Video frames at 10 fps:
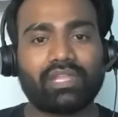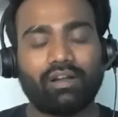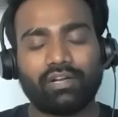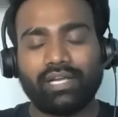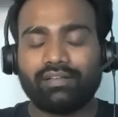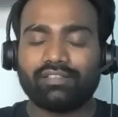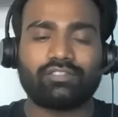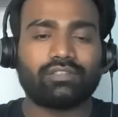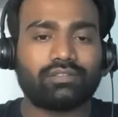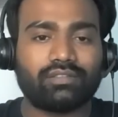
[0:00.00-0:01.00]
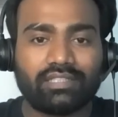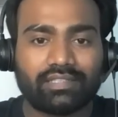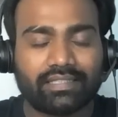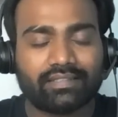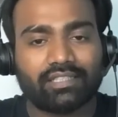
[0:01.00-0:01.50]
Okay, so
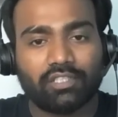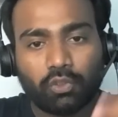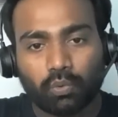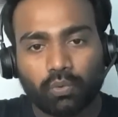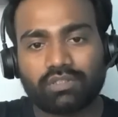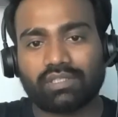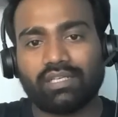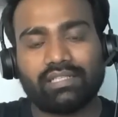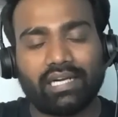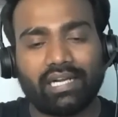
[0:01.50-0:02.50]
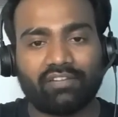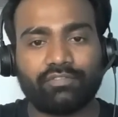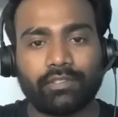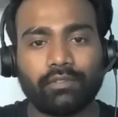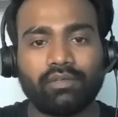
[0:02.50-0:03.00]
this is the do's that I have
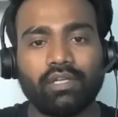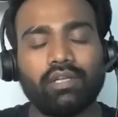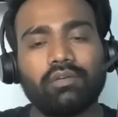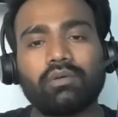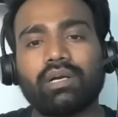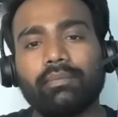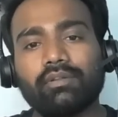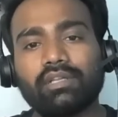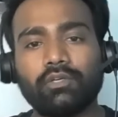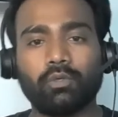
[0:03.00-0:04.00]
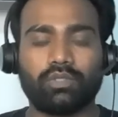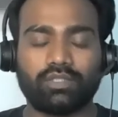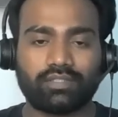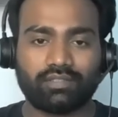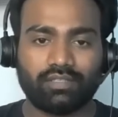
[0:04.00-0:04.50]
for you. Now coming to the
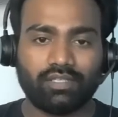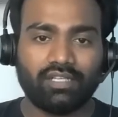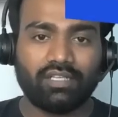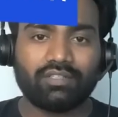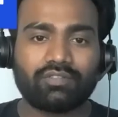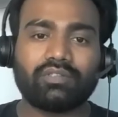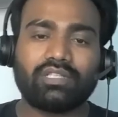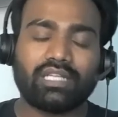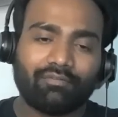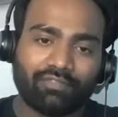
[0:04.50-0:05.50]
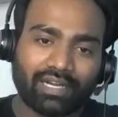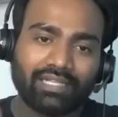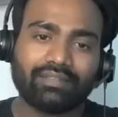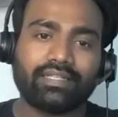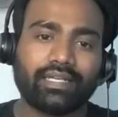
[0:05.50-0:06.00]
don'ts. So the
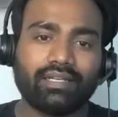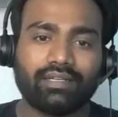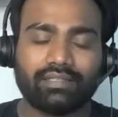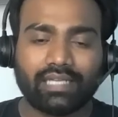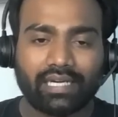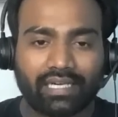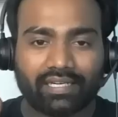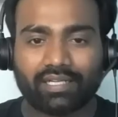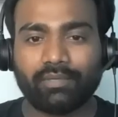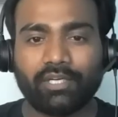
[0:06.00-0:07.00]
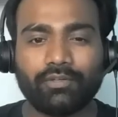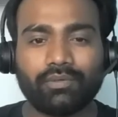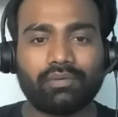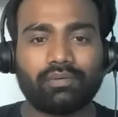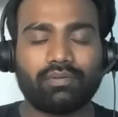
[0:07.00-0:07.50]
one thing that I'll recommend
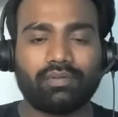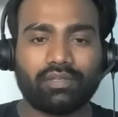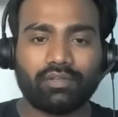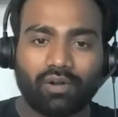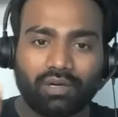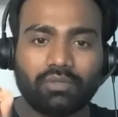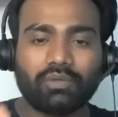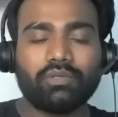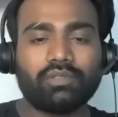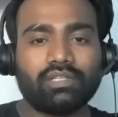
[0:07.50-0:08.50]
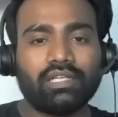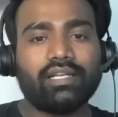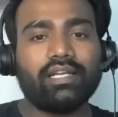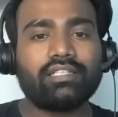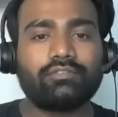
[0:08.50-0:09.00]
you not to do
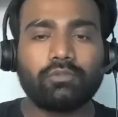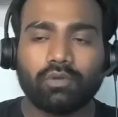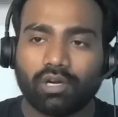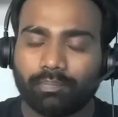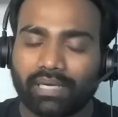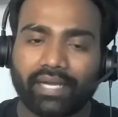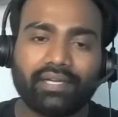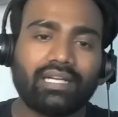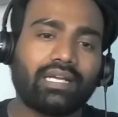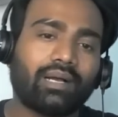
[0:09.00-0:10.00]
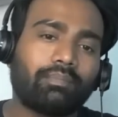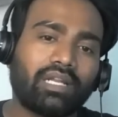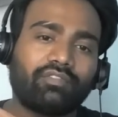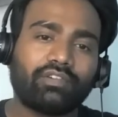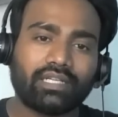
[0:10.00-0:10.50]
is do not blindly
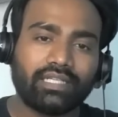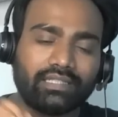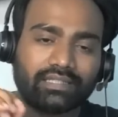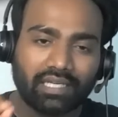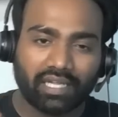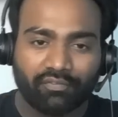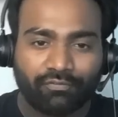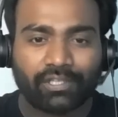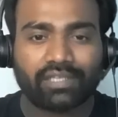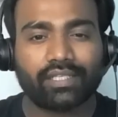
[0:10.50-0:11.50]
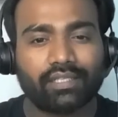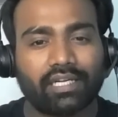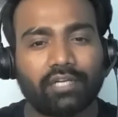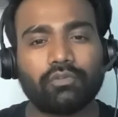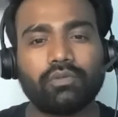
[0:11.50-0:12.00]
apply for each and everything
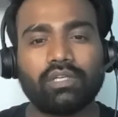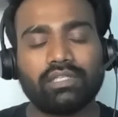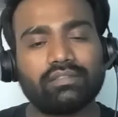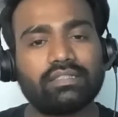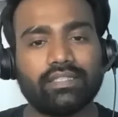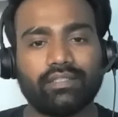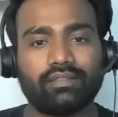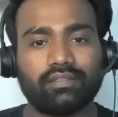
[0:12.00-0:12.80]
that you see.